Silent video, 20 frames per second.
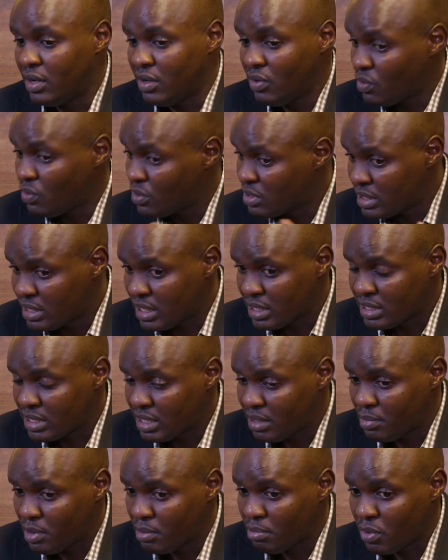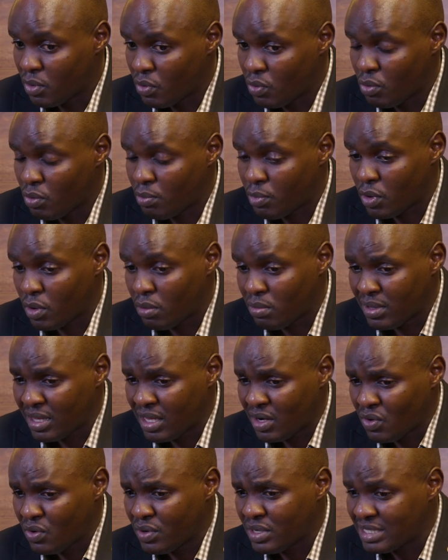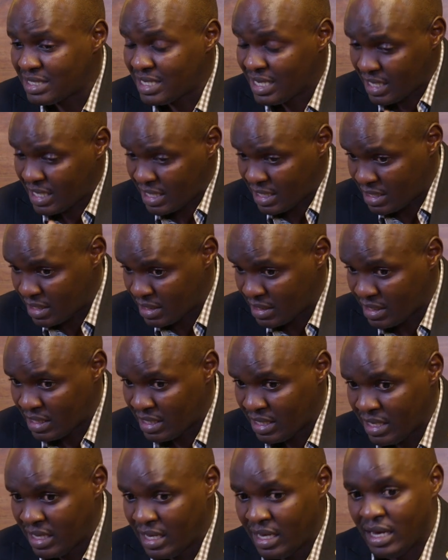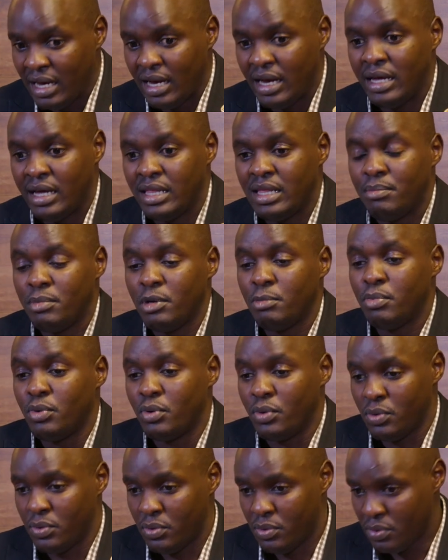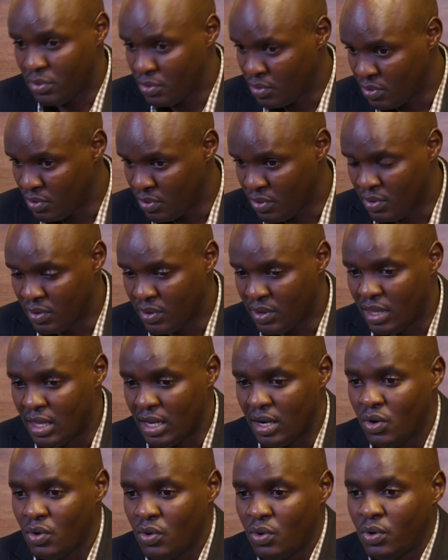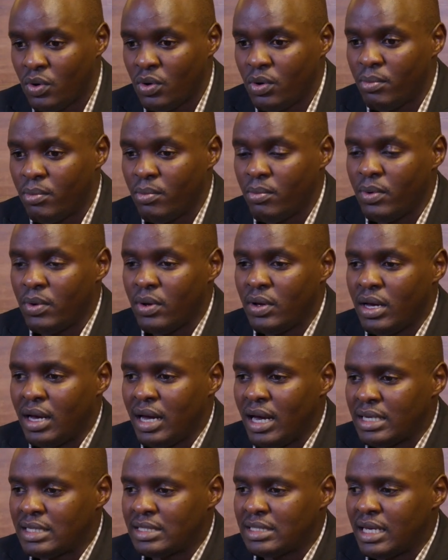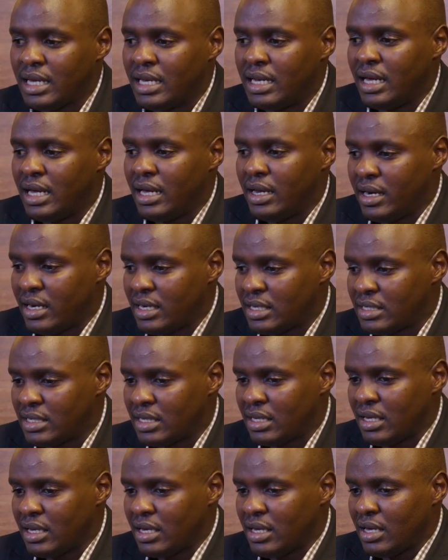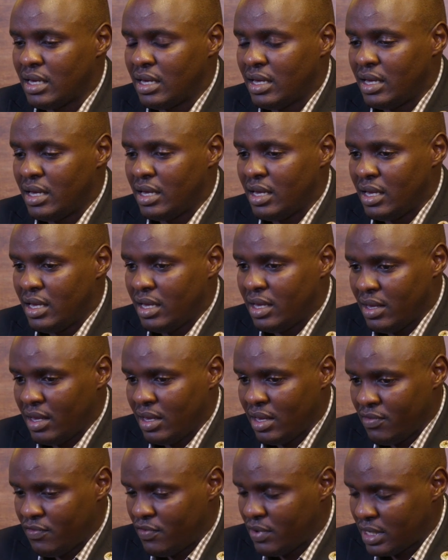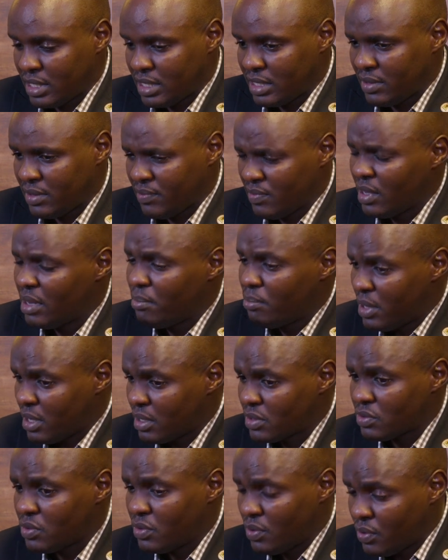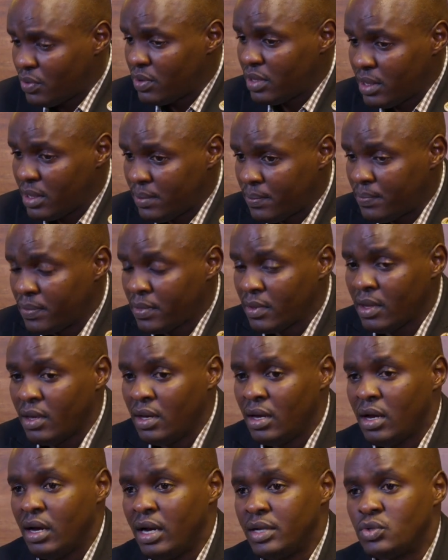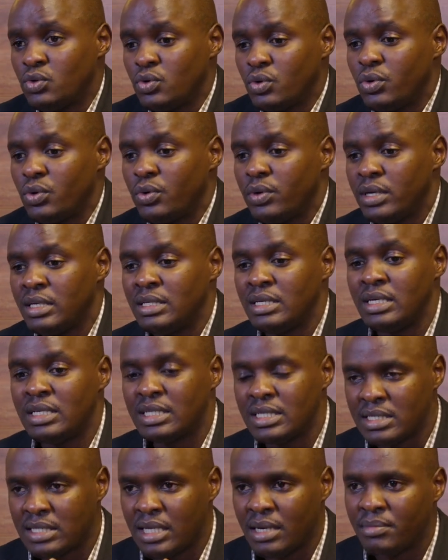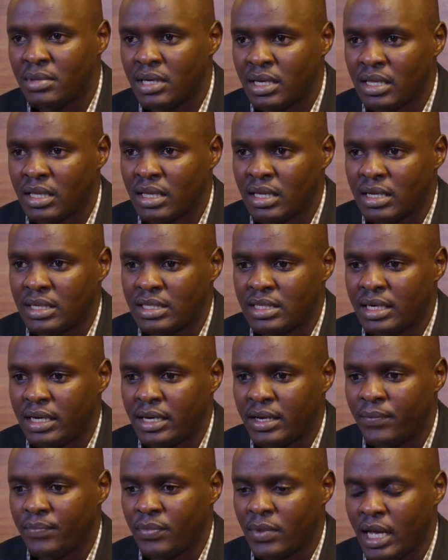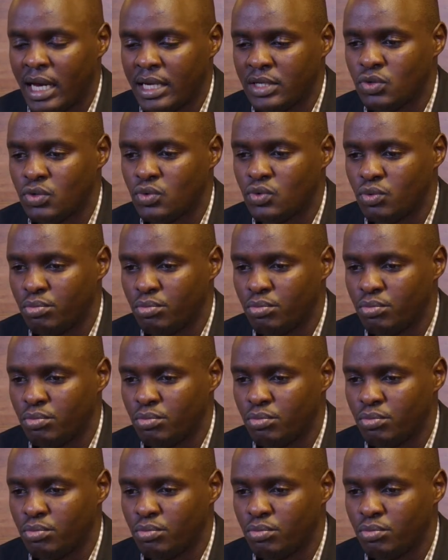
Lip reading: not just the people who probably the law is targeting, other people. The law has a direct impact on them. And so it is something that has